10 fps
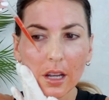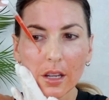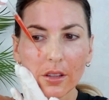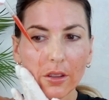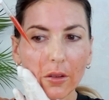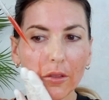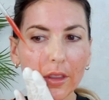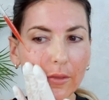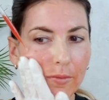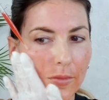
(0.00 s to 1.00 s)
So
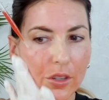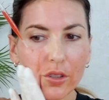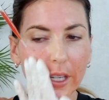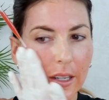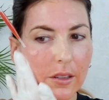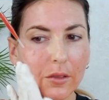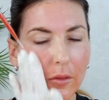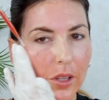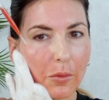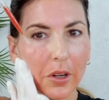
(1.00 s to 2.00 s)
the trick
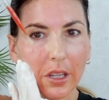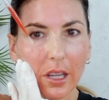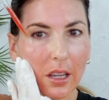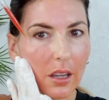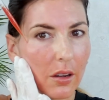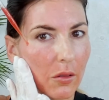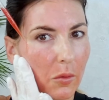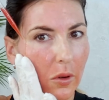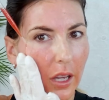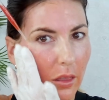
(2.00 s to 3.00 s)
with working
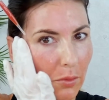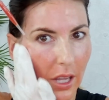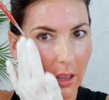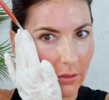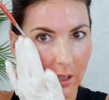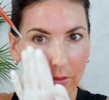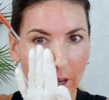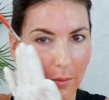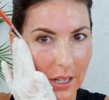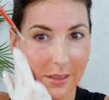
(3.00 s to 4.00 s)
with platelet-rich
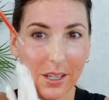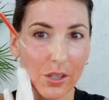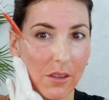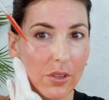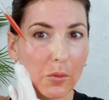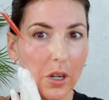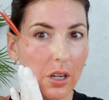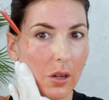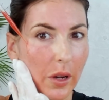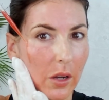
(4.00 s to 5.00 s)
fibrin is that you do have to
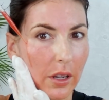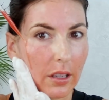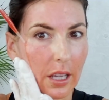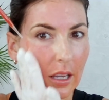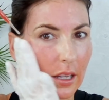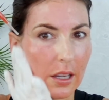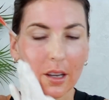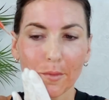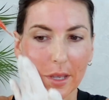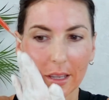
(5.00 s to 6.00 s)
work quite quickly,
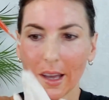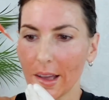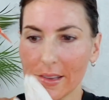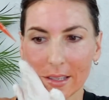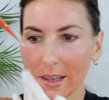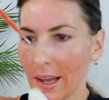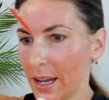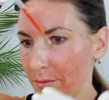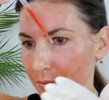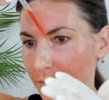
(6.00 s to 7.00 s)
because
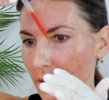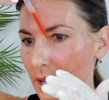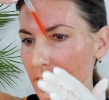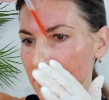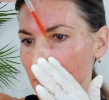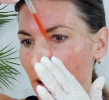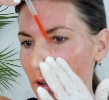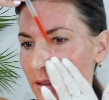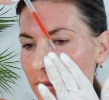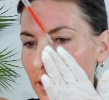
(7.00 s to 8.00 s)
it's
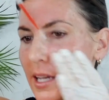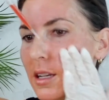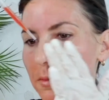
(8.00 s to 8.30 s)
not like